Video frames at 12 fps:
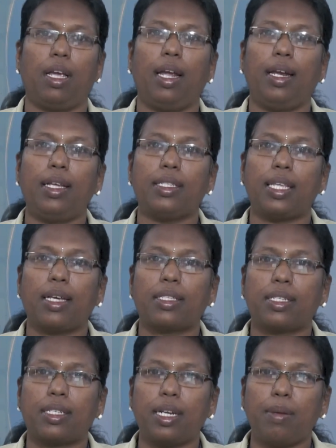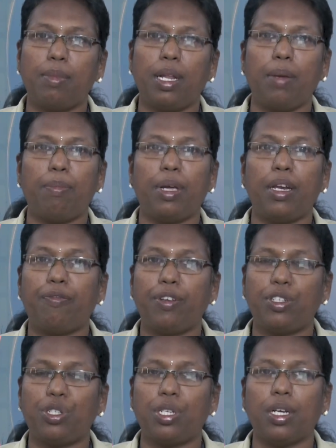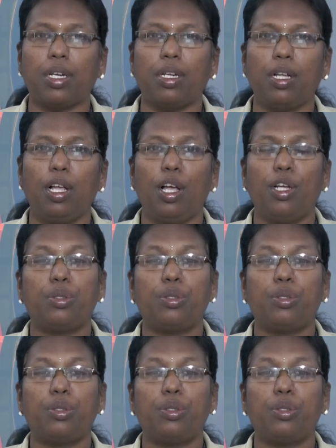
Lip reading: It is extremely beneficial